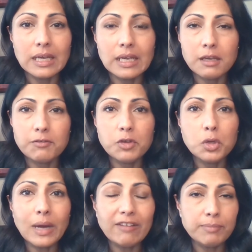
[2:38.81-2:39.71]
if
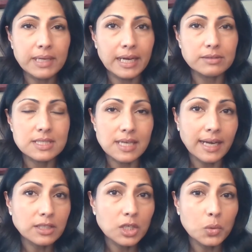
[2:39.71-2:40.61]
you have been
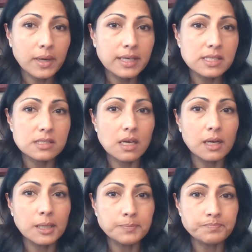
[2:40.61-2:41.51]
outside the U.S.,
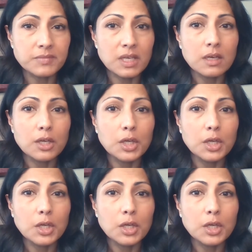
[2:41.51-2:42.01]
beyond